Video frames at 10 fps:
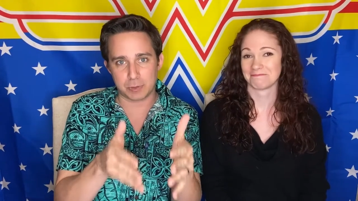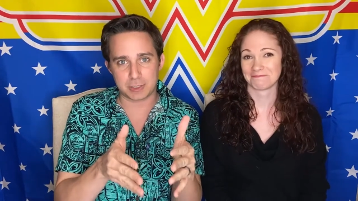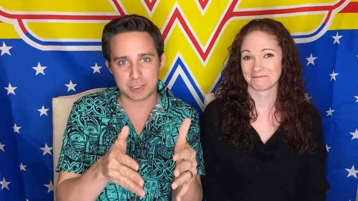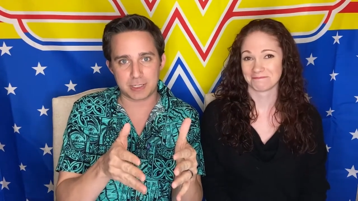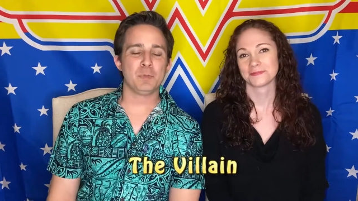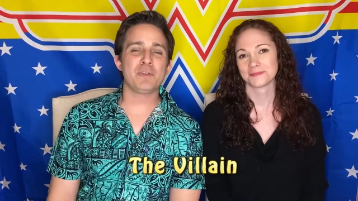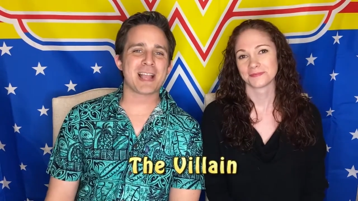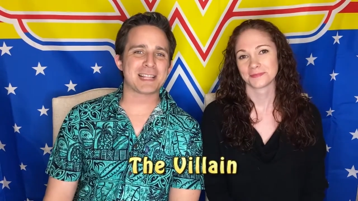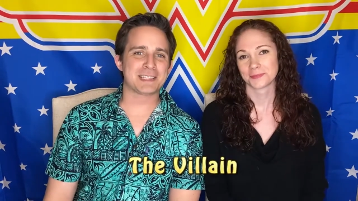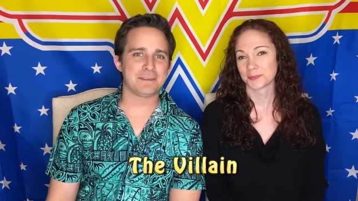Speaker 1: books.
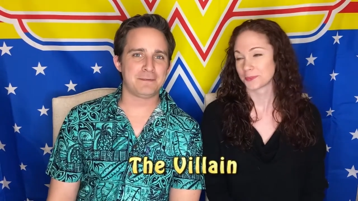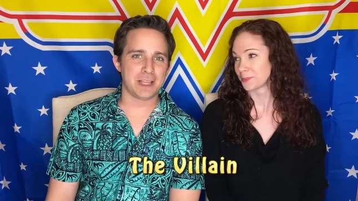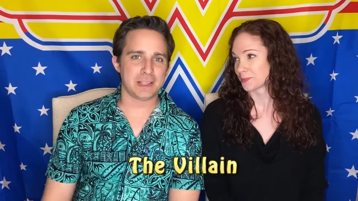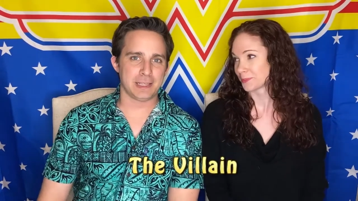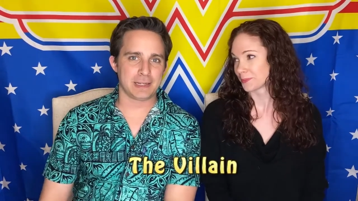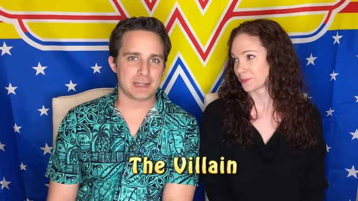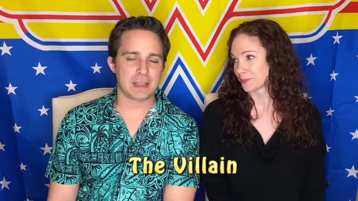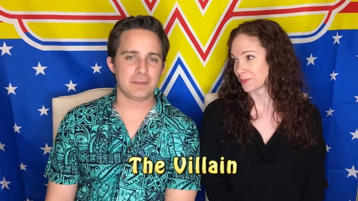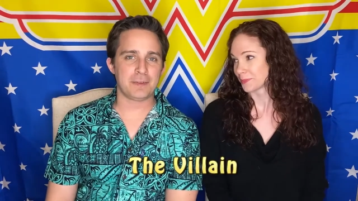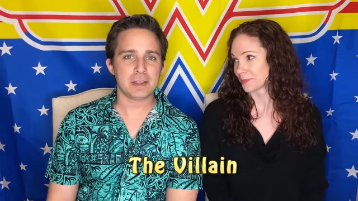Moving on to the villain.
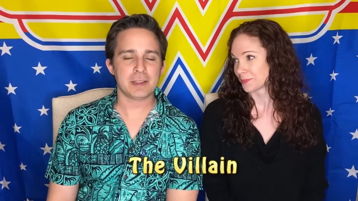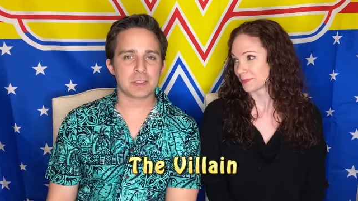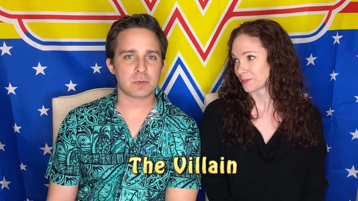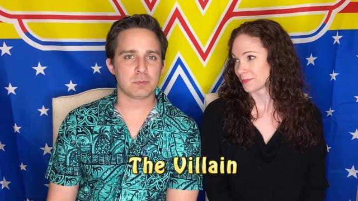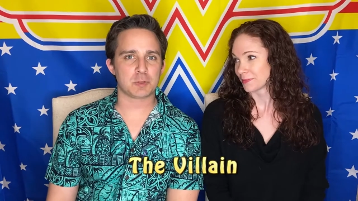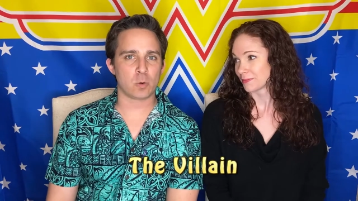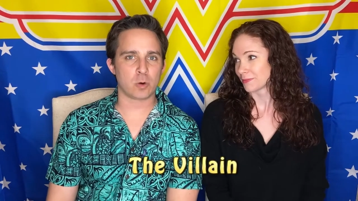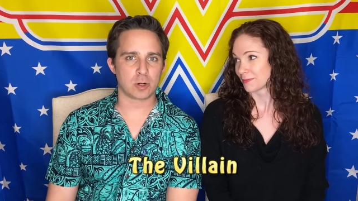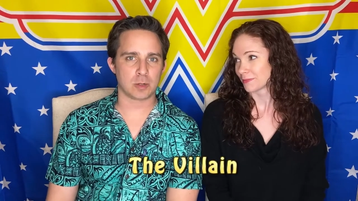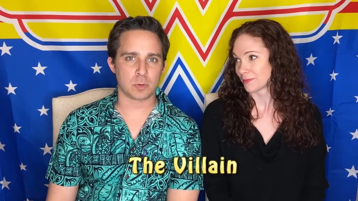Now, the villain in this one was
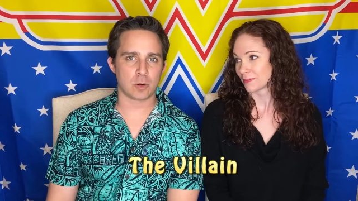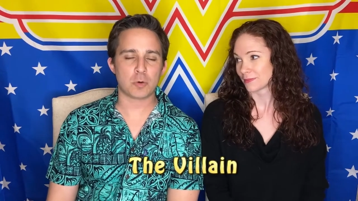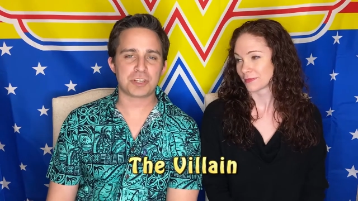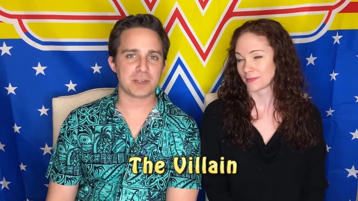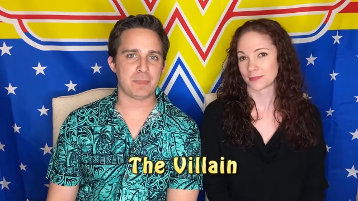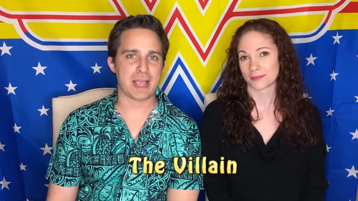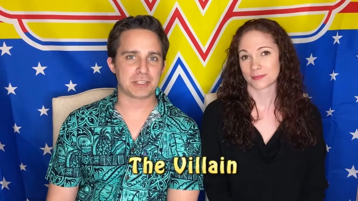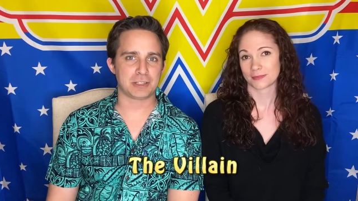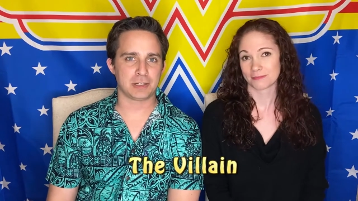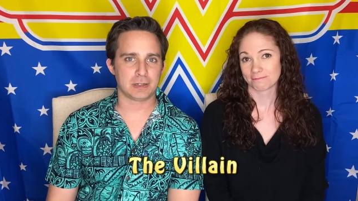Orm, or Ocean
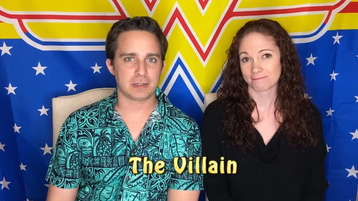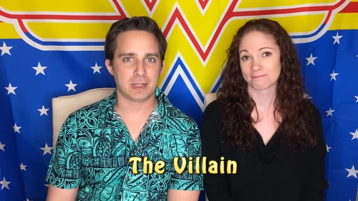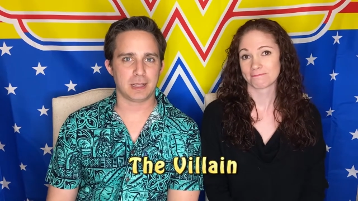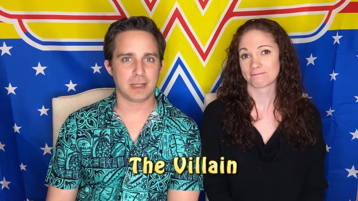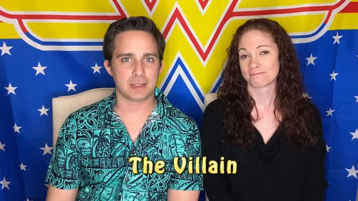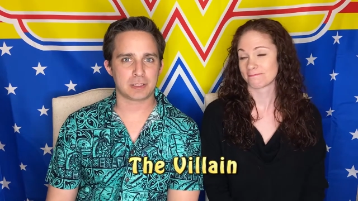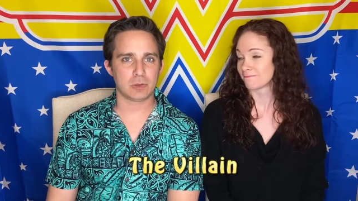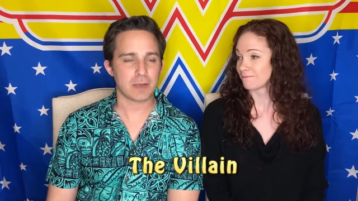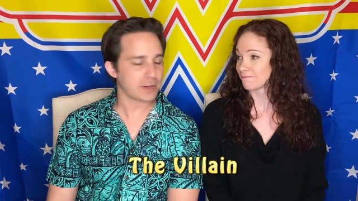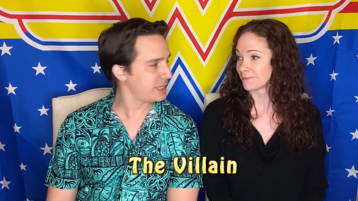Master, so
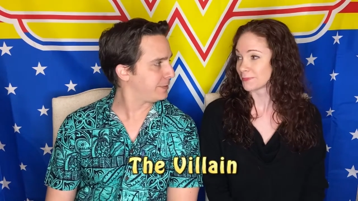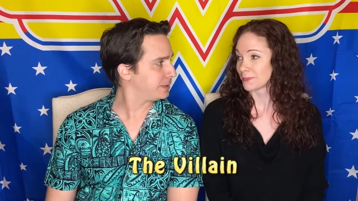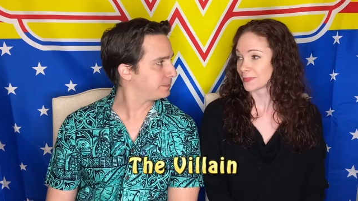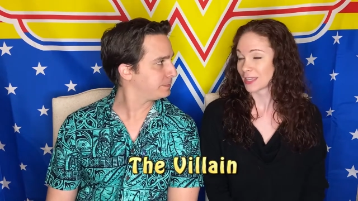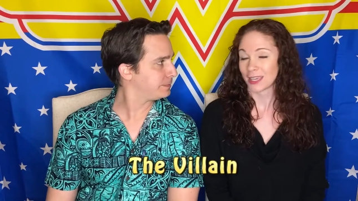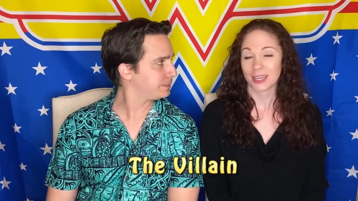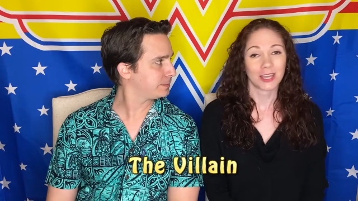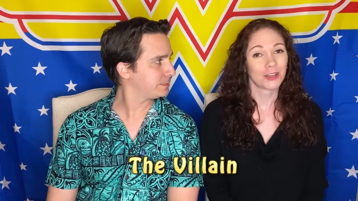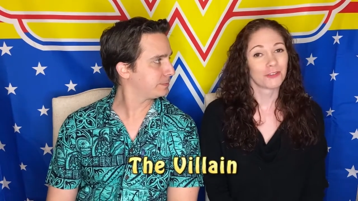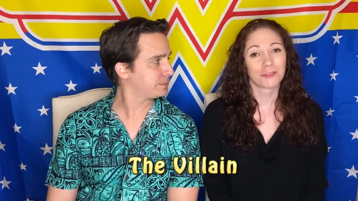love it or leave it.
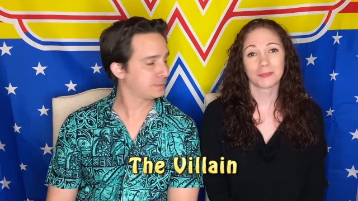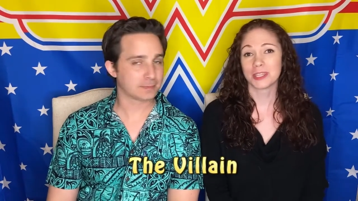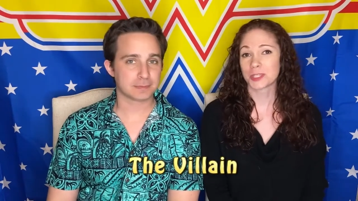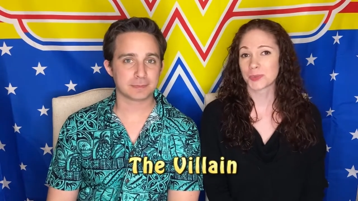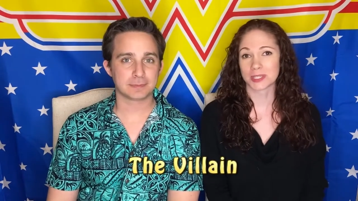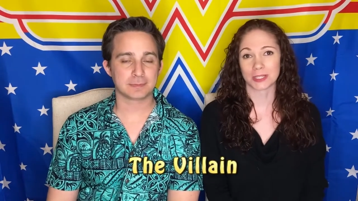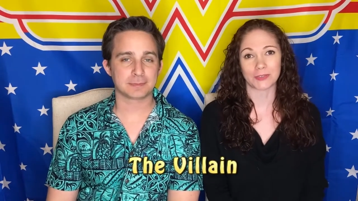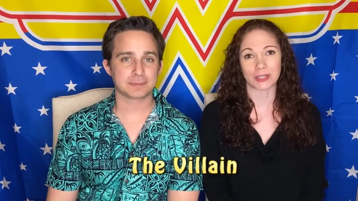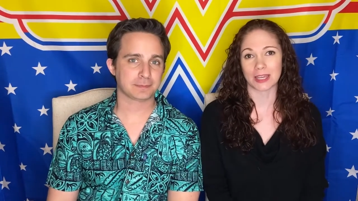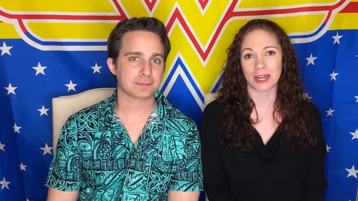
Speaker 2: For me, this was a
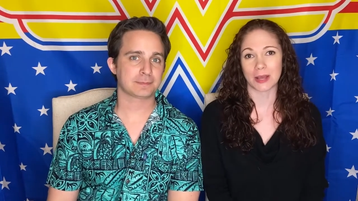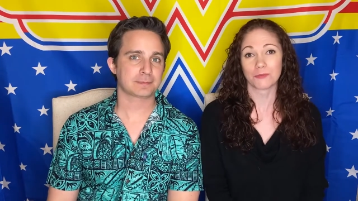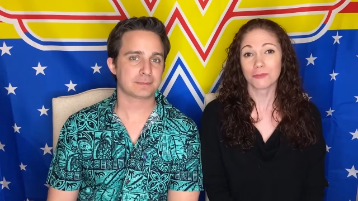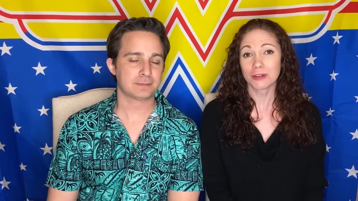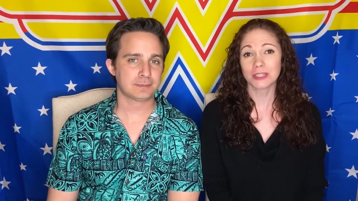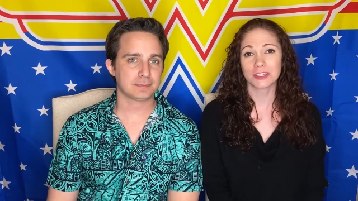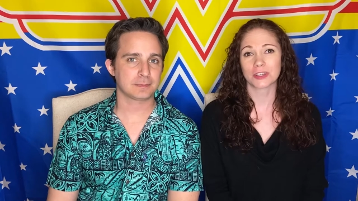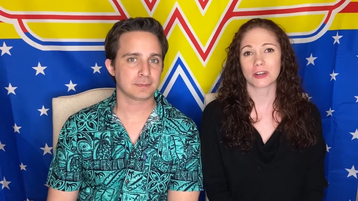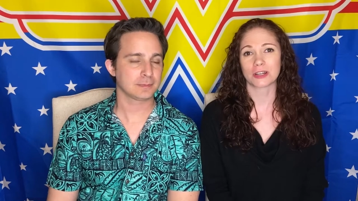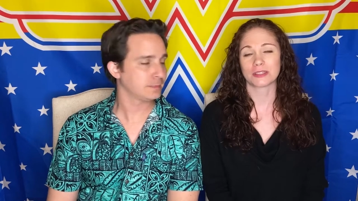leave it, and I'm really
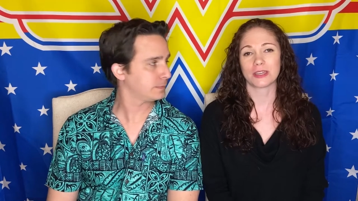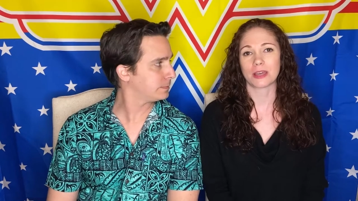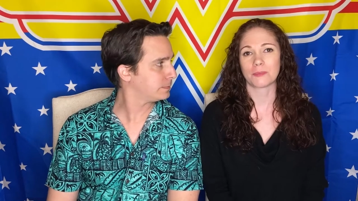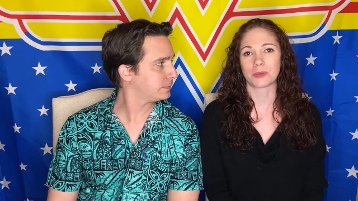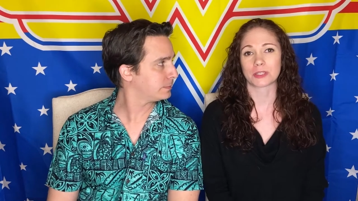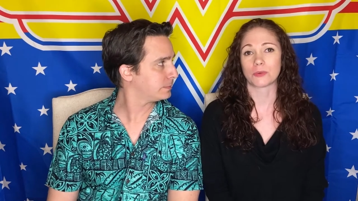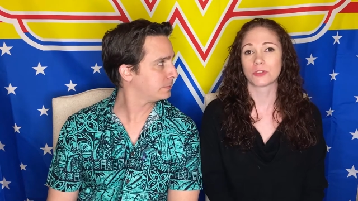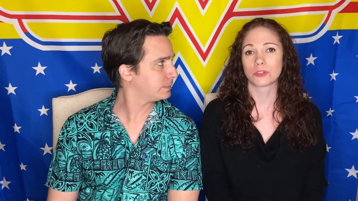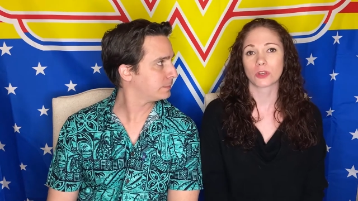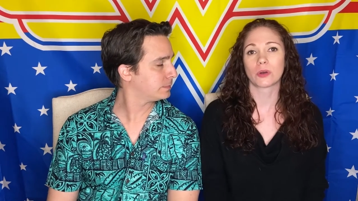sorry to say that because I
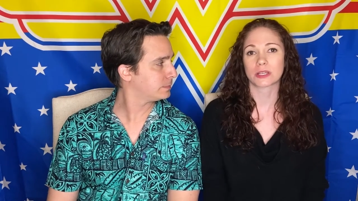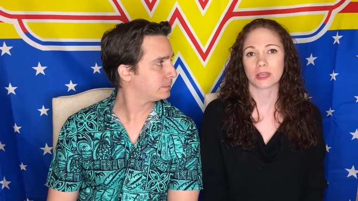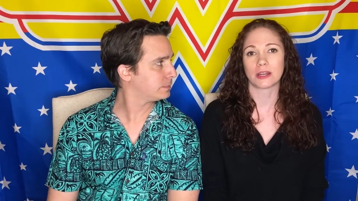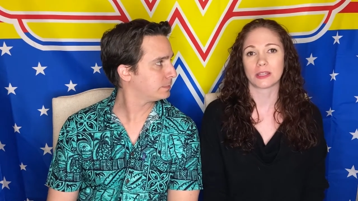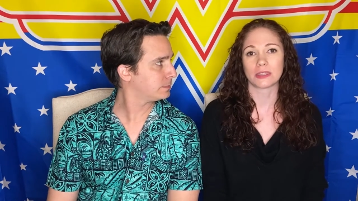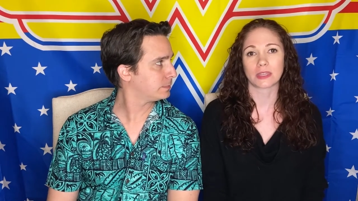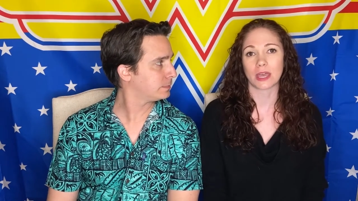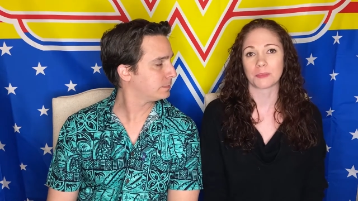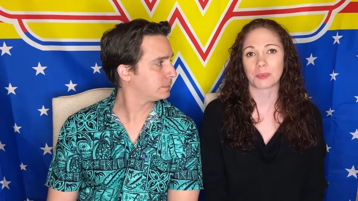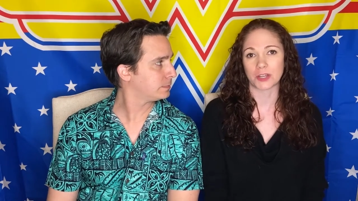was so excited that they
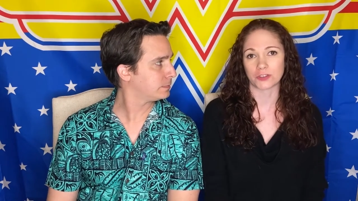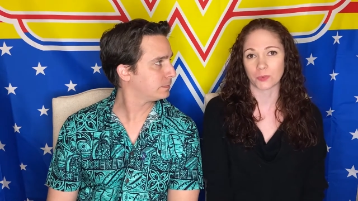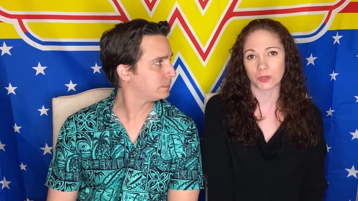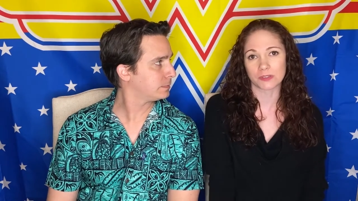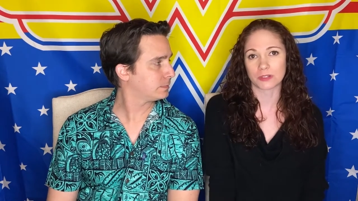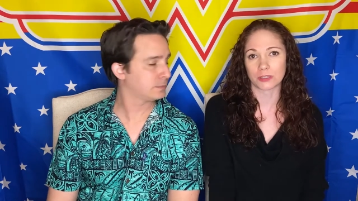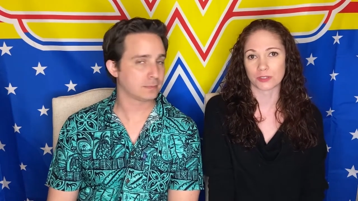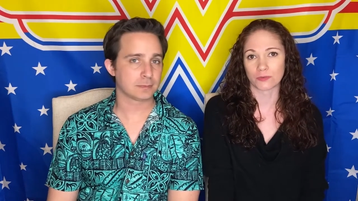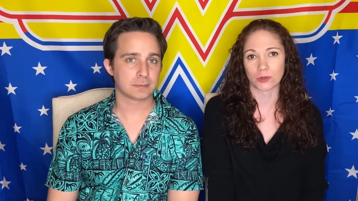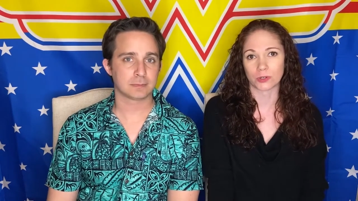had Patrick Wilson in
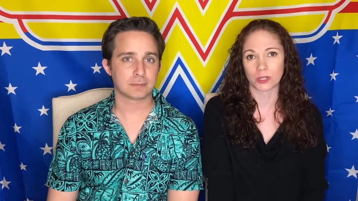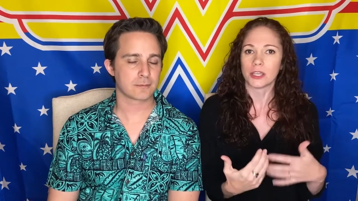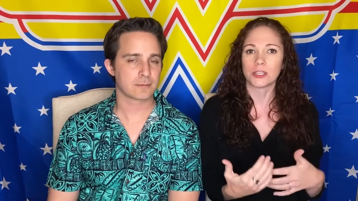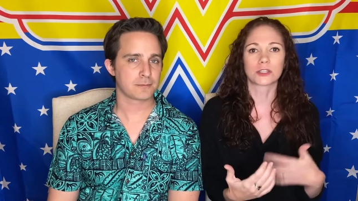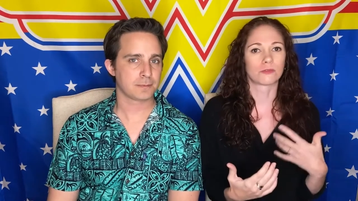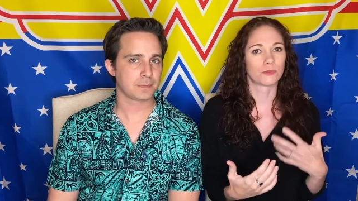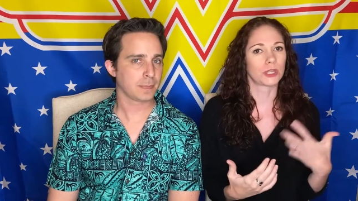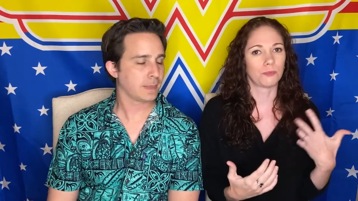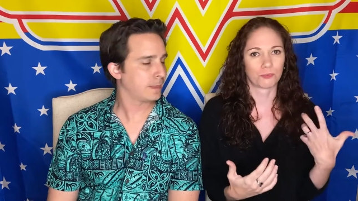this role. He's gonna really